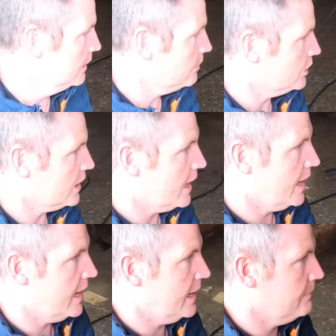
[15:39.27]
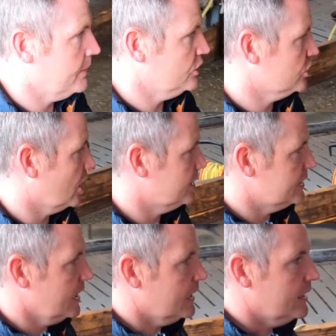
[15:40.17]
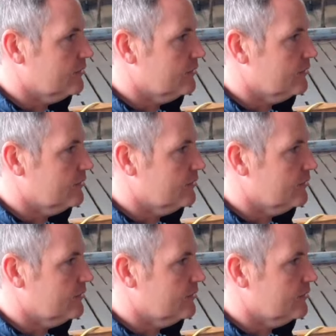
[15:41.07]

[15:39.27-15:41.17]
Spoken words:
But I just got to thinking,